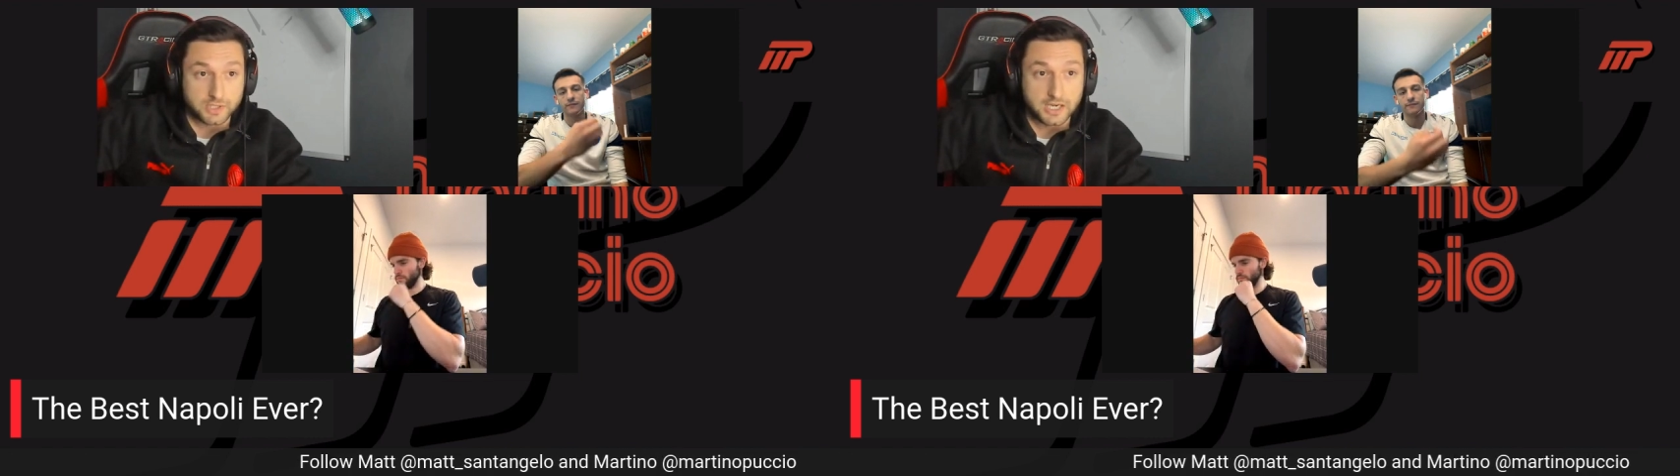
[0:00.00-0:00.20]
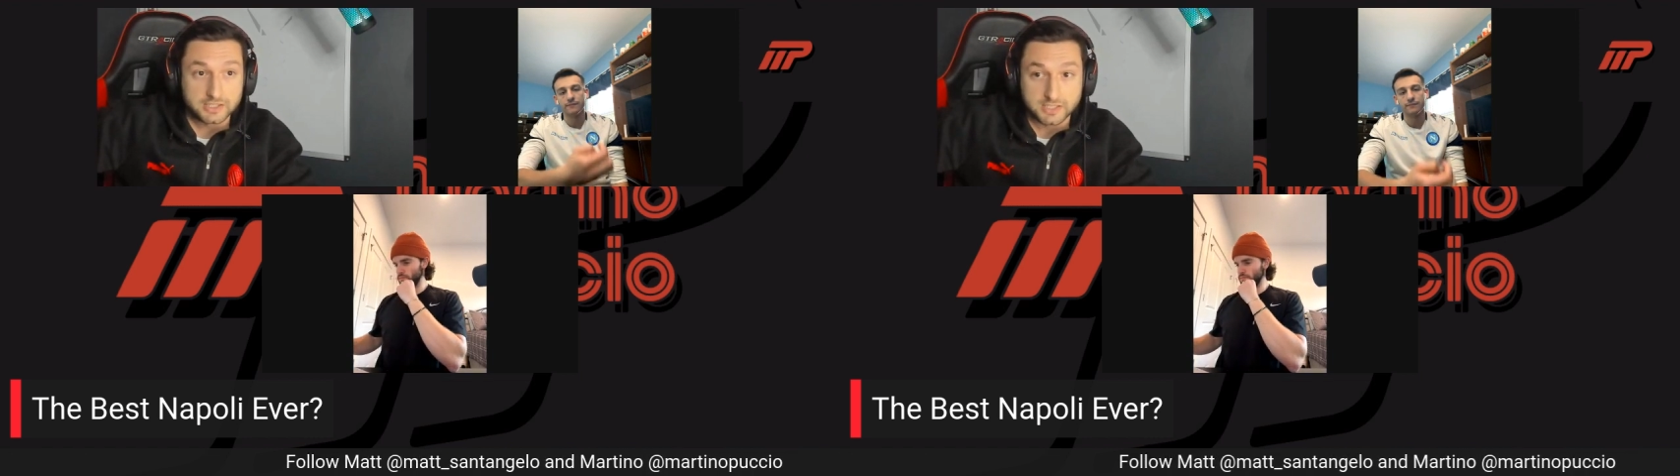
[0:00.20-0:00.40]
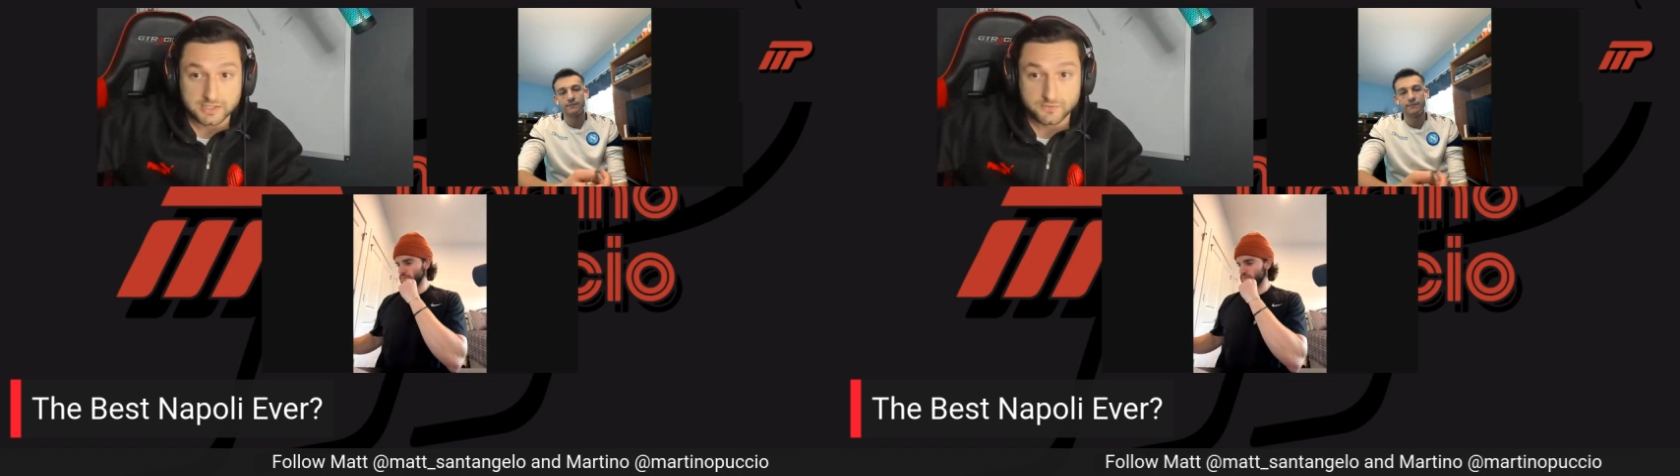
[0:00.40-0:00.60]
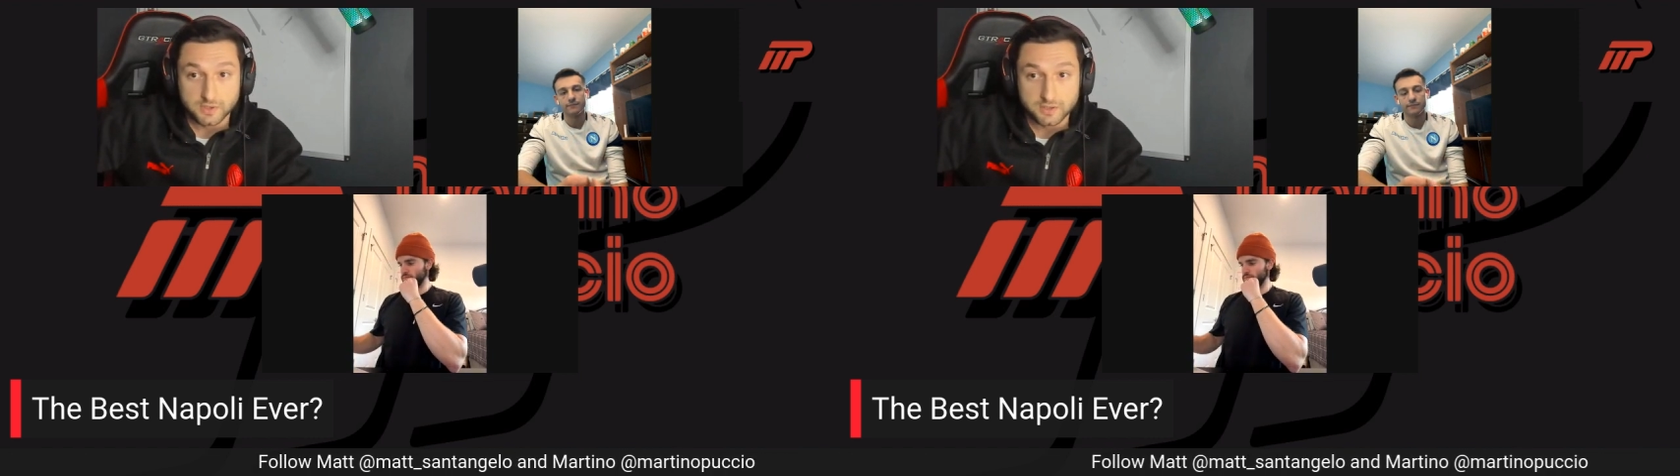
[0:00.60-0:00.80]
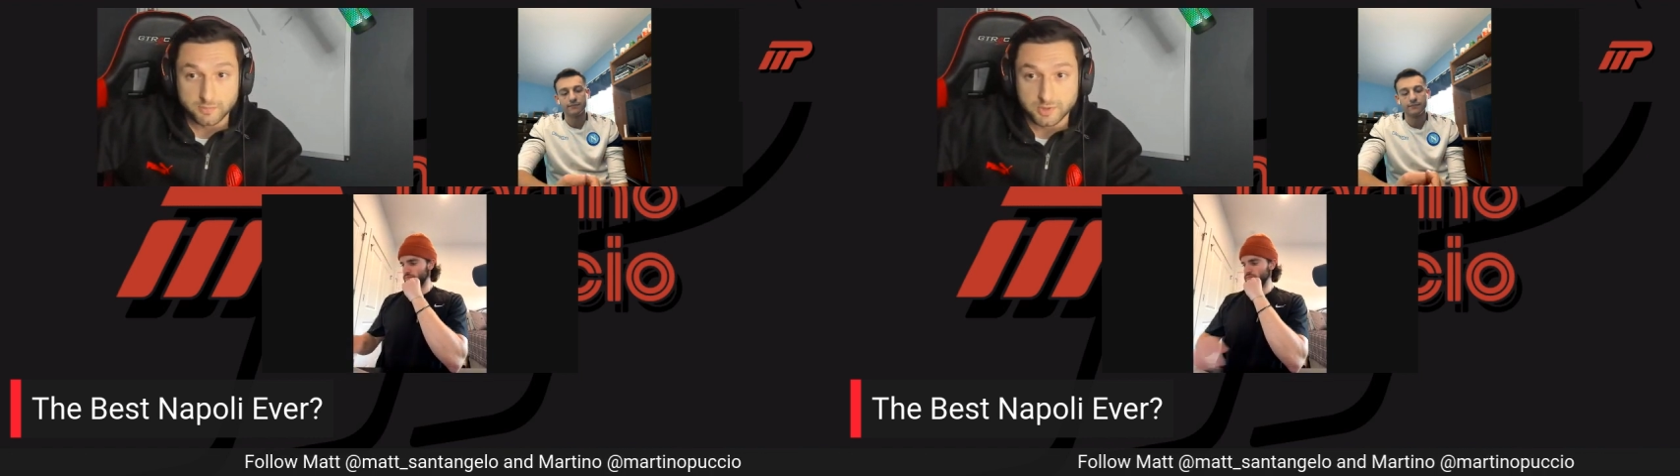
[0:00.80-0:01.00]
context for
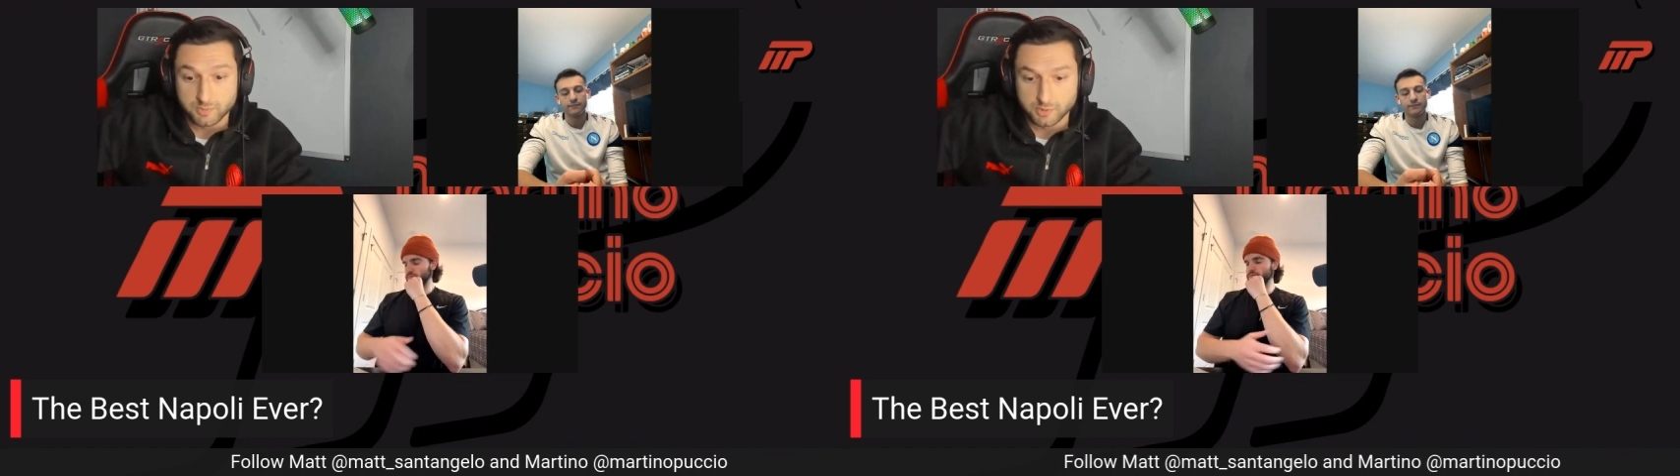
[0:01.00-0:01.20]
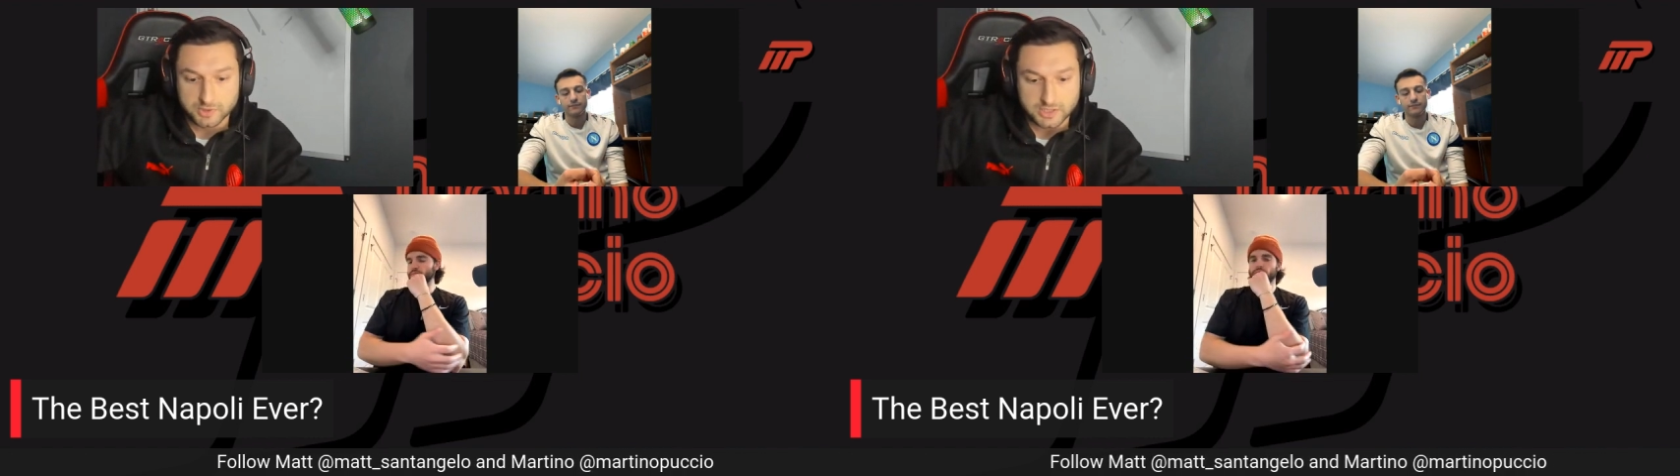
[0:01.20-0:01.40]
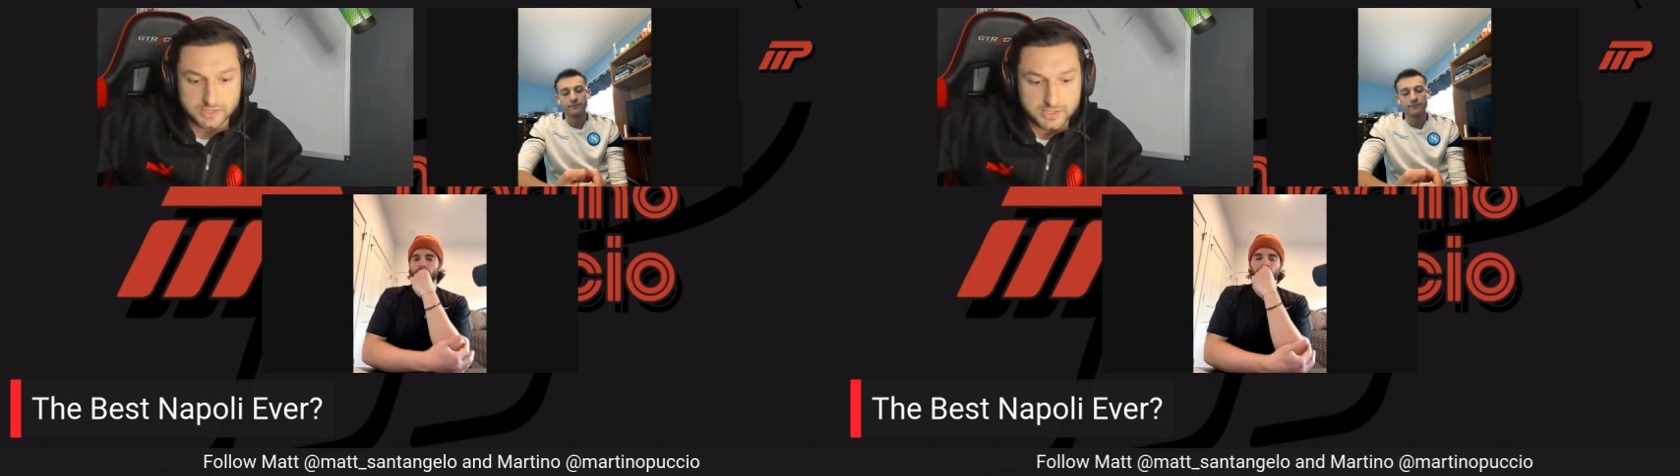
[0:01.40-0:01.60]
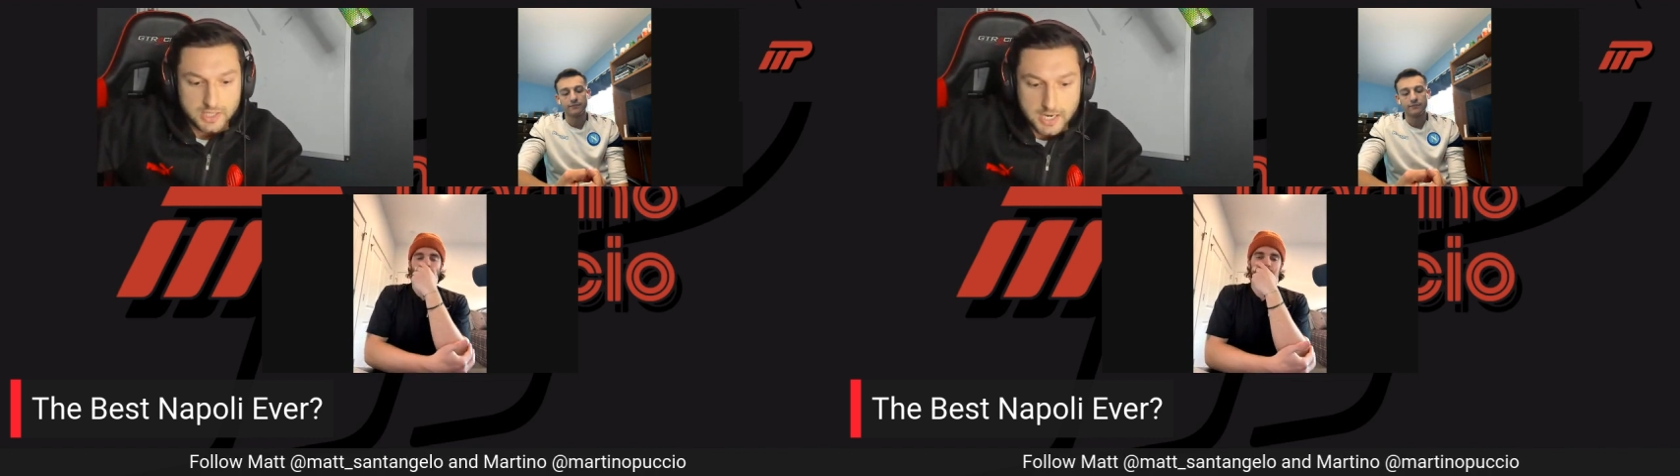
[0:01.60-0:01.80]
other people with this,